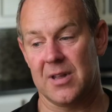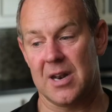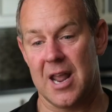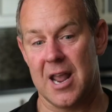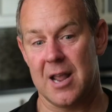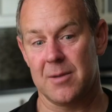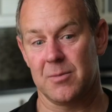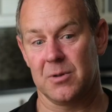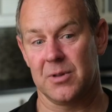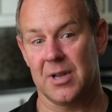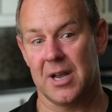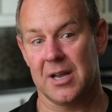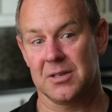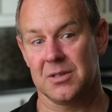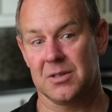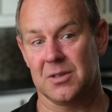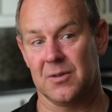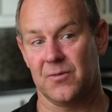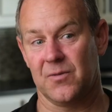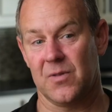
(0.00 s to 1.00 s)
enabled
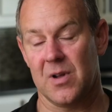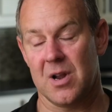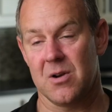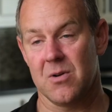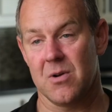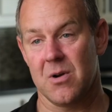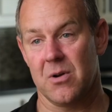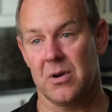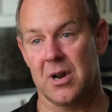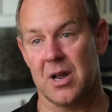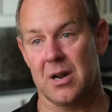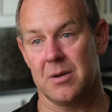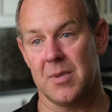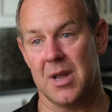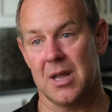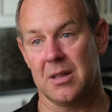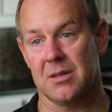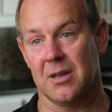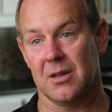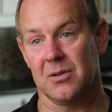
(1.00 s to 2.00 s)
us to figure out how to
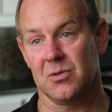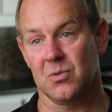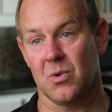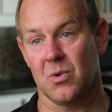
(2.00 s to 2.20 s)
make things